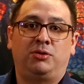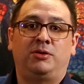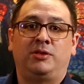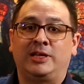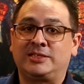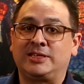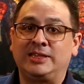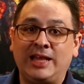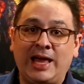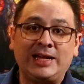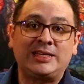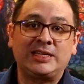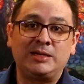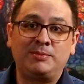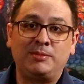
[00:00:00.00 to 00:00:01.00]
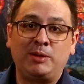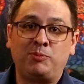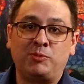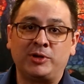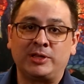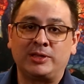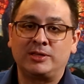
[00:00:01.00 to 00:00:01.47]
That's a lot to come up
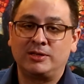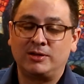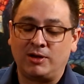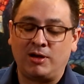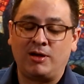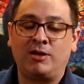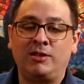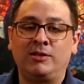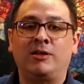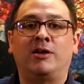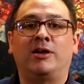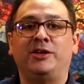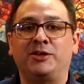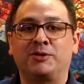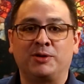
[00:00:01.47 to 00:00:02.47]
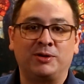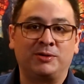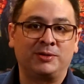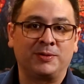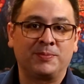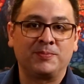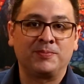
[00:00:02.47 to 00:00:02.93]
with all on your own.